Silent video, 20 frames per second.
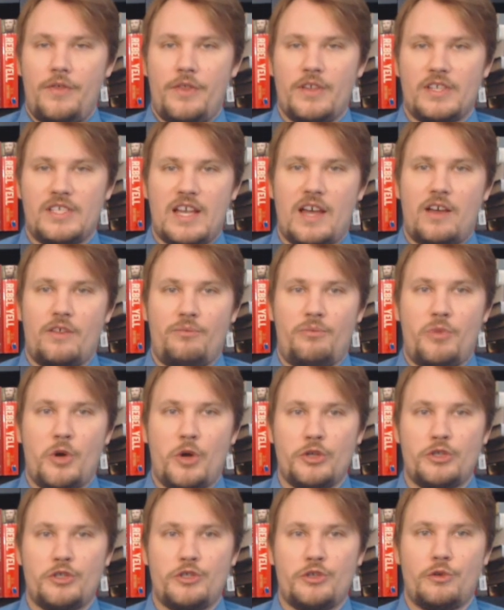The South
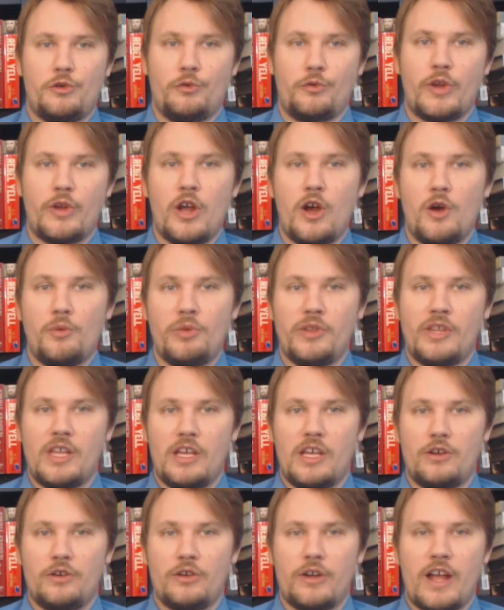pushed to reopen
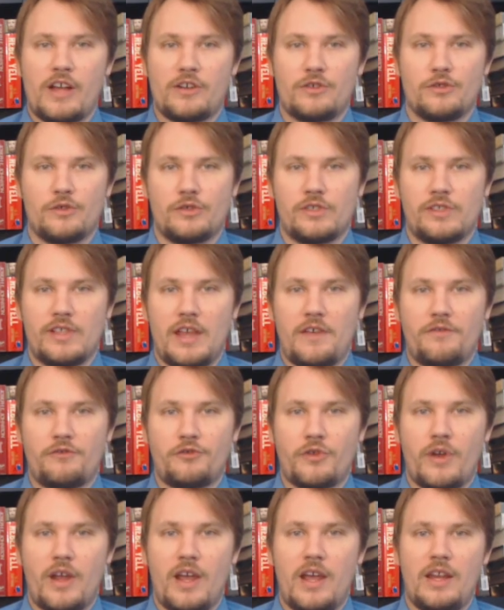the international slave
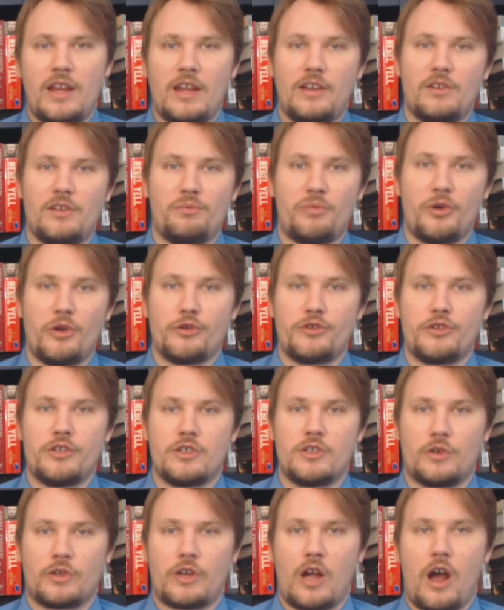trade and to
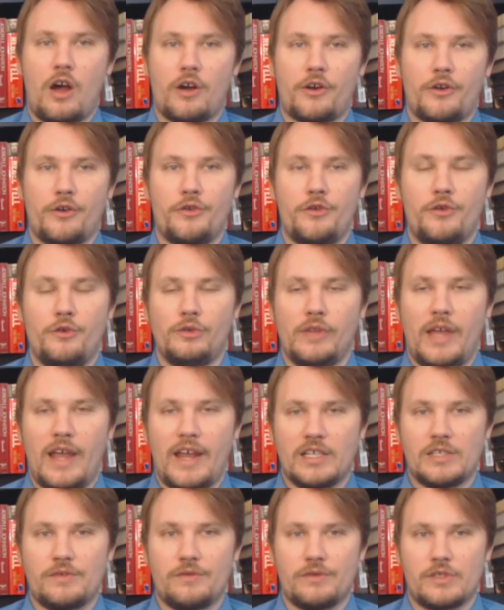purchase or conquer new
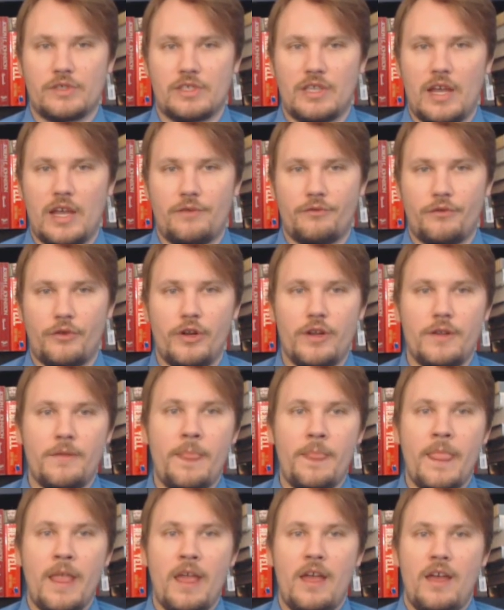lands for
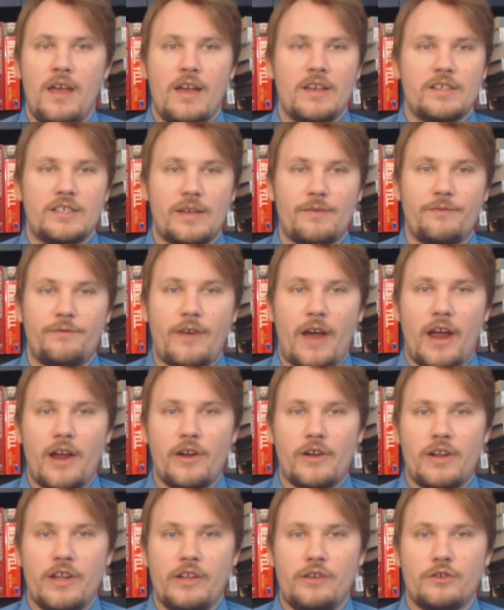slavery. Some
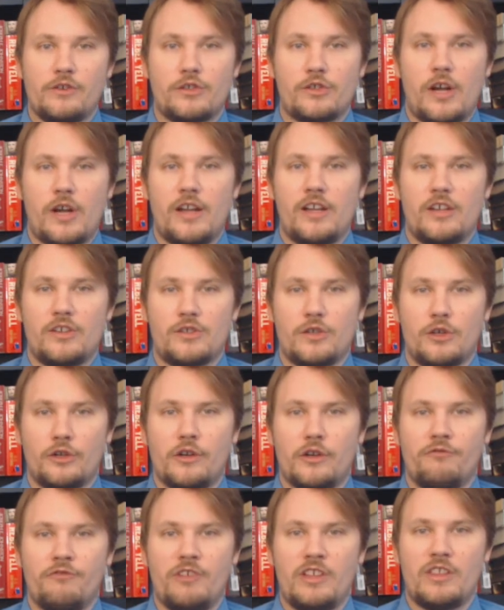fire eaters tried to
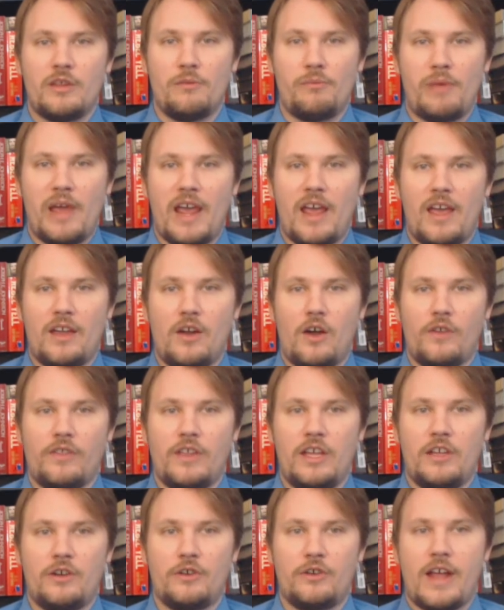circumvent the ban on
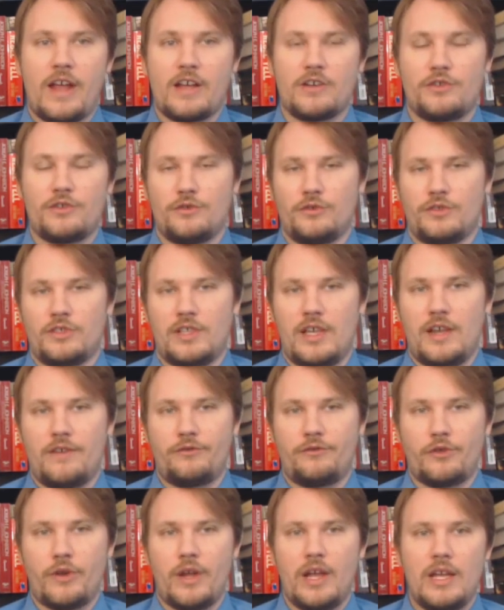the international
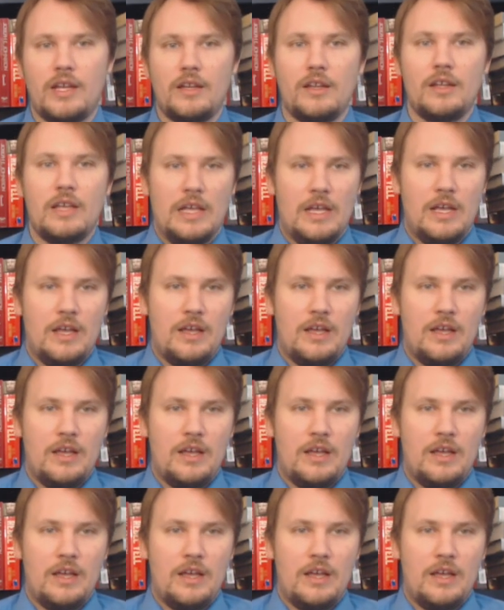slave trade.